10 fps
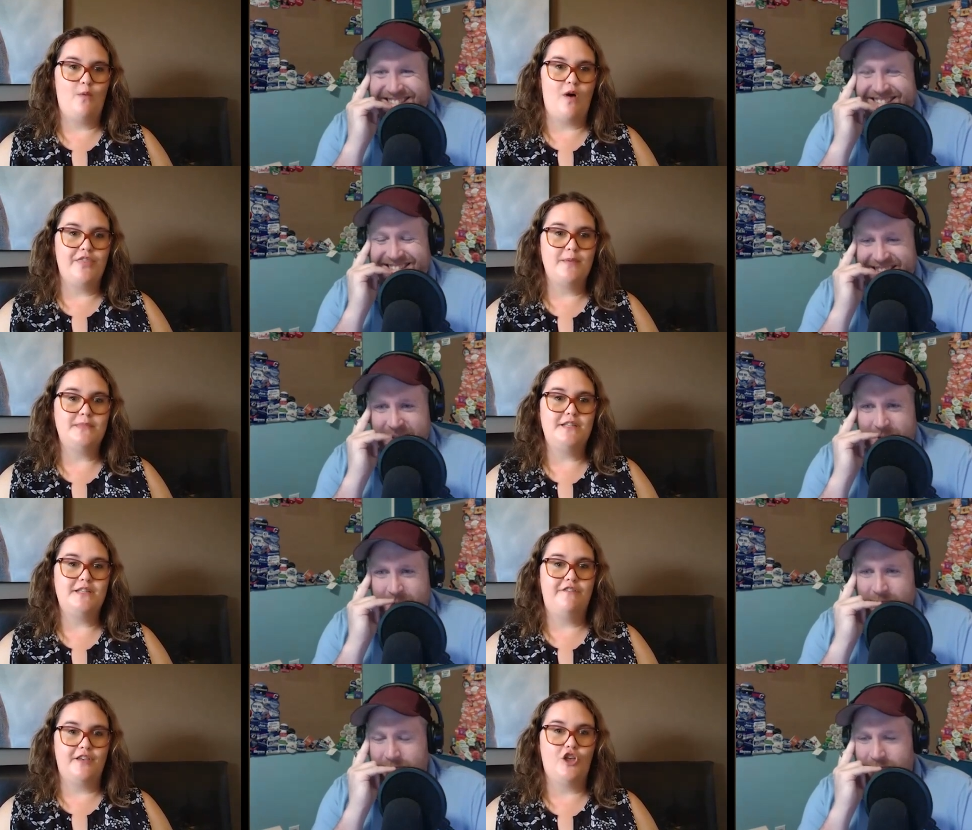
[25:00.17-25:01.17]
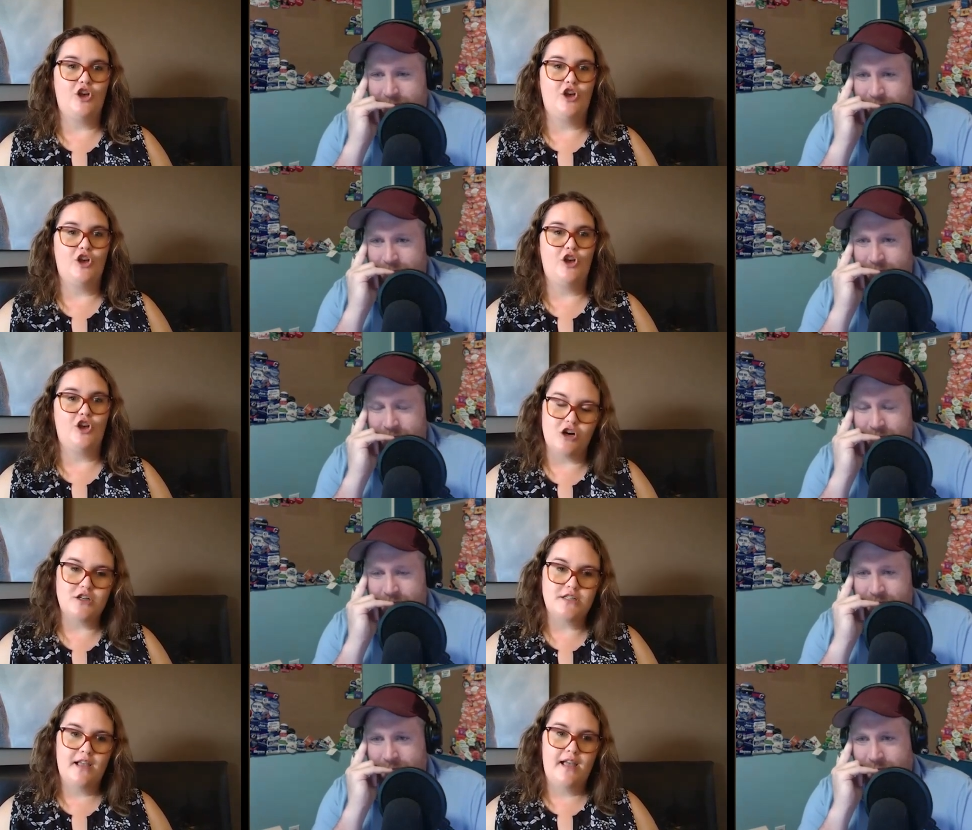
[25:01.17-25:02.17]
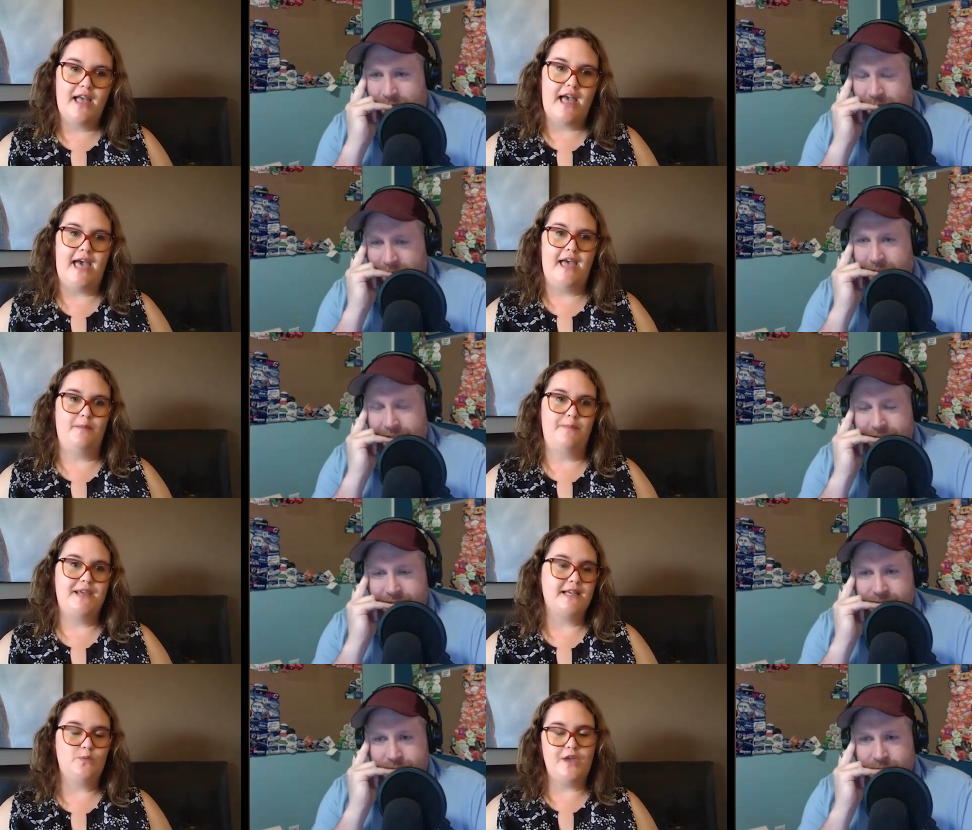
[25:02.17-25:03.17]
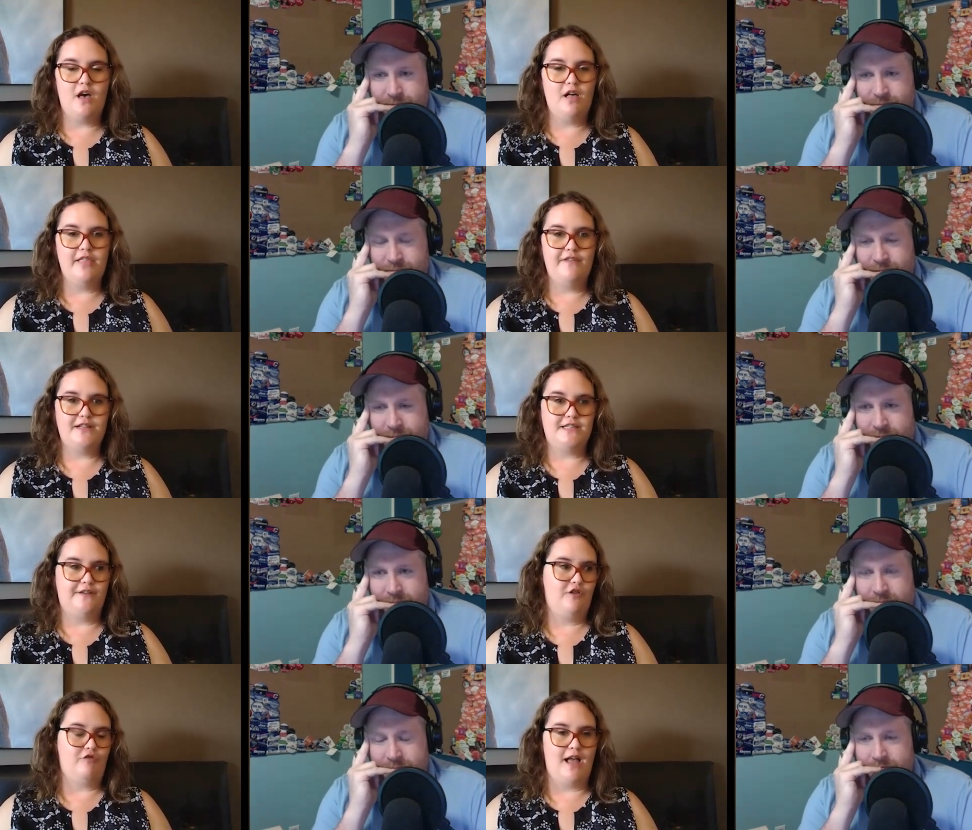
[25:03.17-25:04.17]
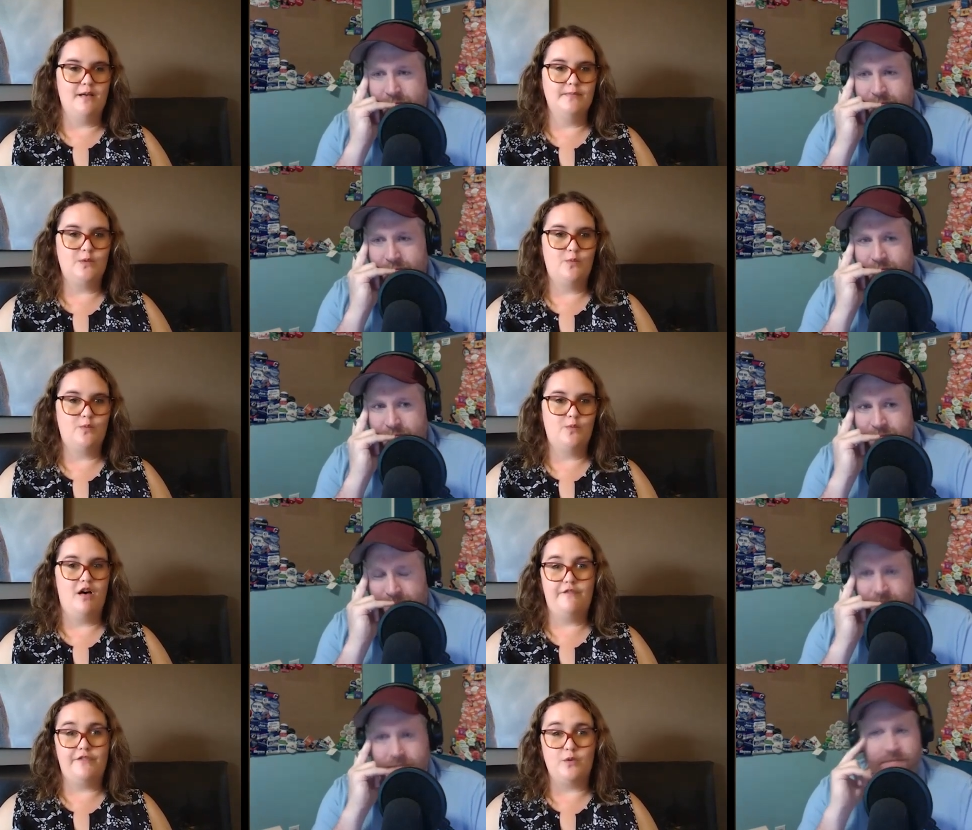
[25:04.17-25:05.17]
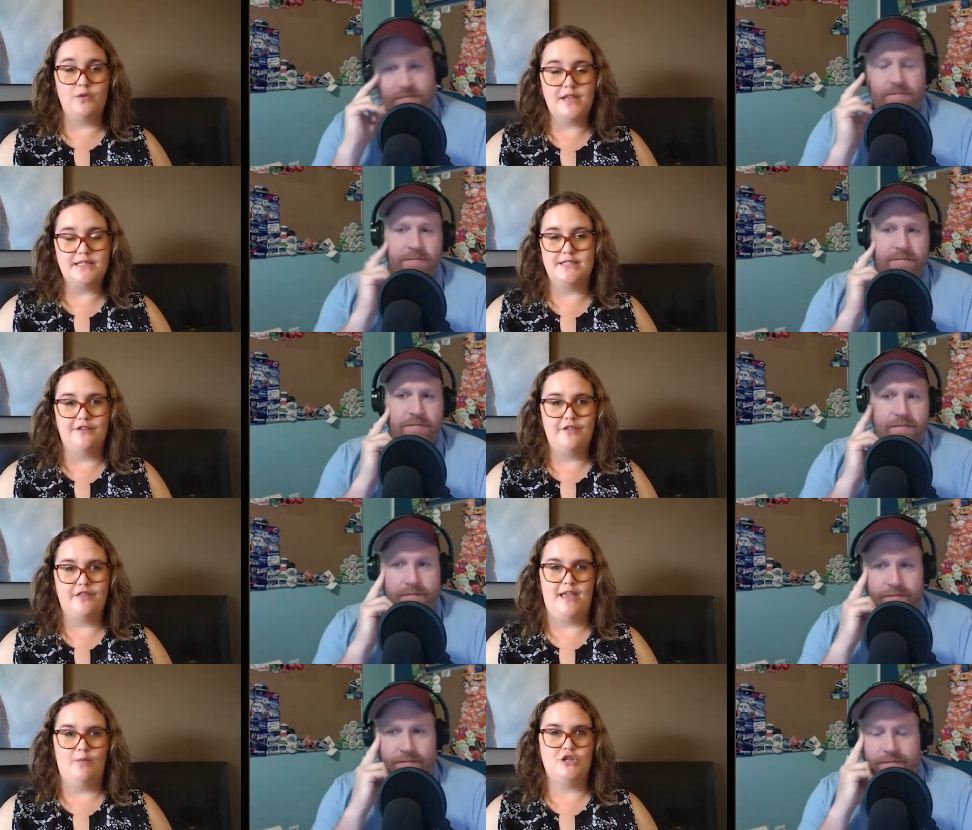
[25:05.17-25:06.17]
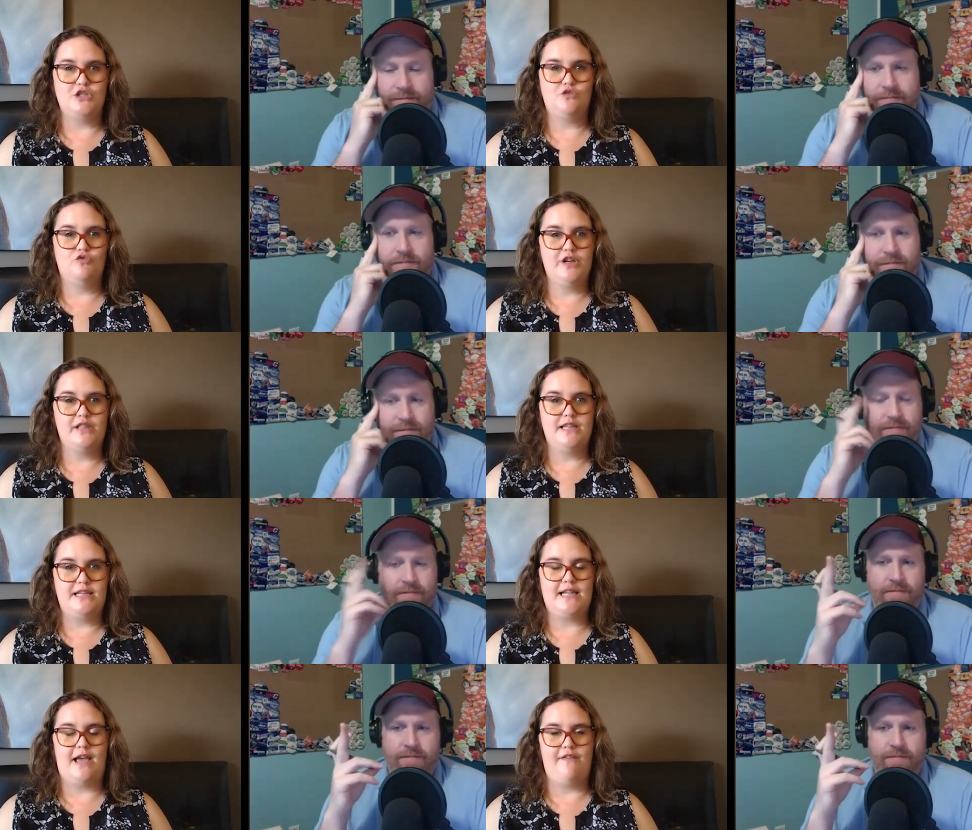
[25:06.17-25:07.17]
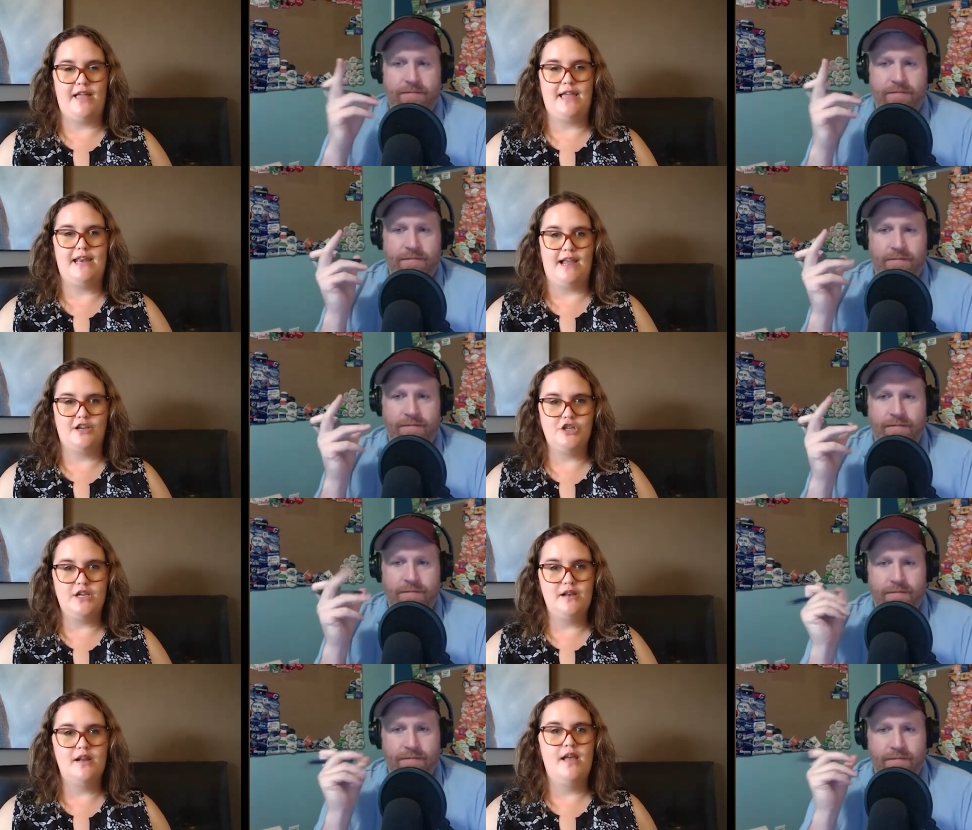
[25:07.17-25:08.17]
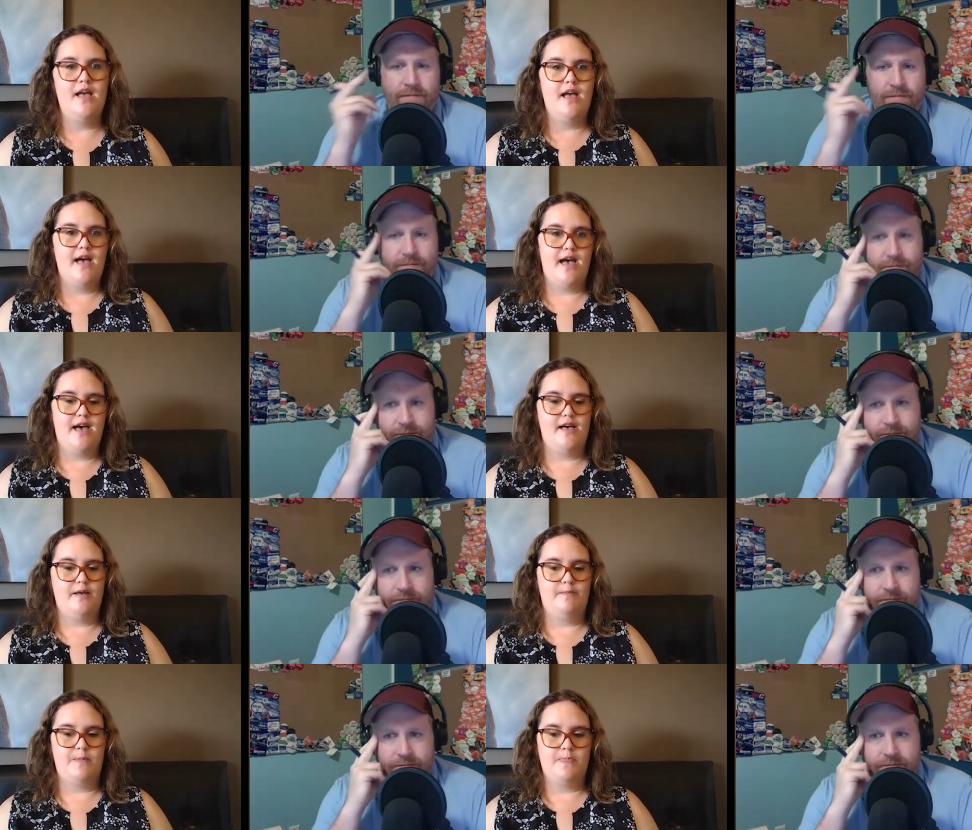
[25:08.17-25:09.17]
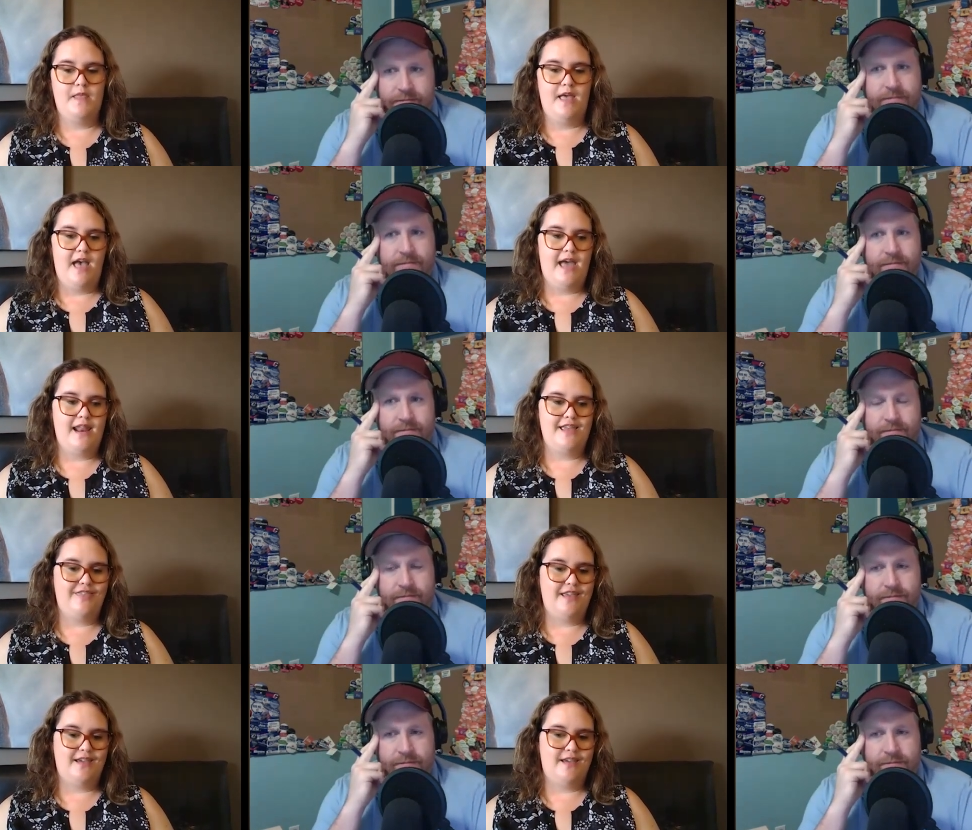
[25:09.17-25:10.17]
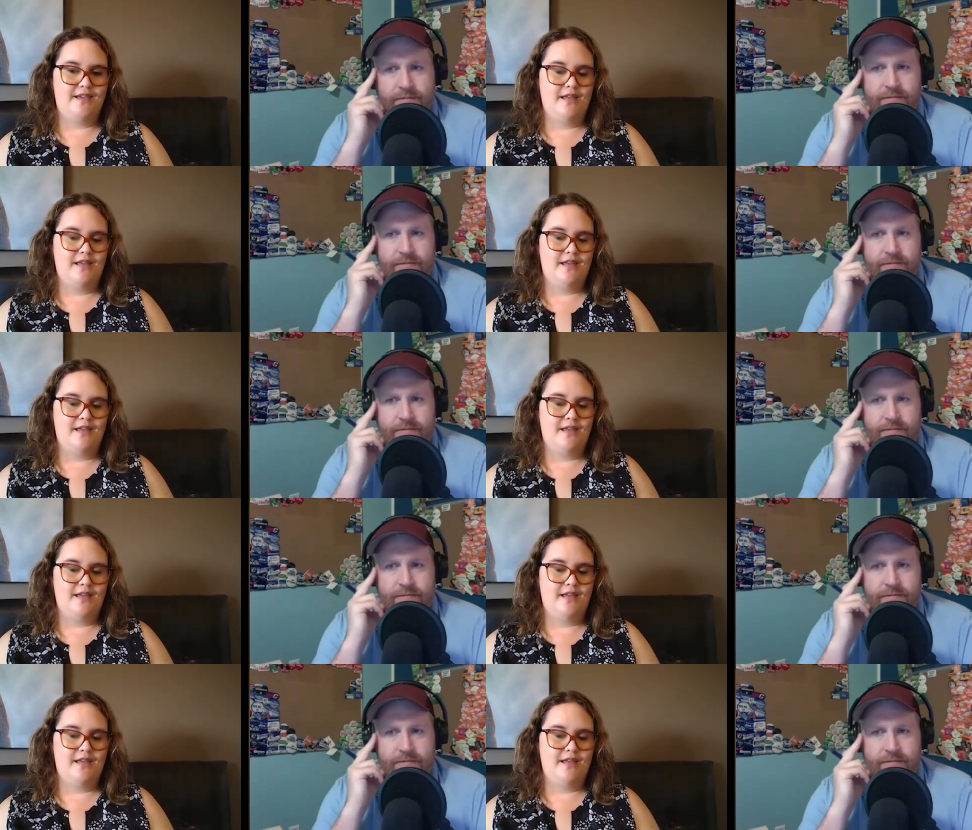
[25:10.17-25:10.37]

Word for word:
Speaker 1: want them to feel heard. And because we all live at different realms and we all view things differently, and we just really need to have that connection. Um, and I think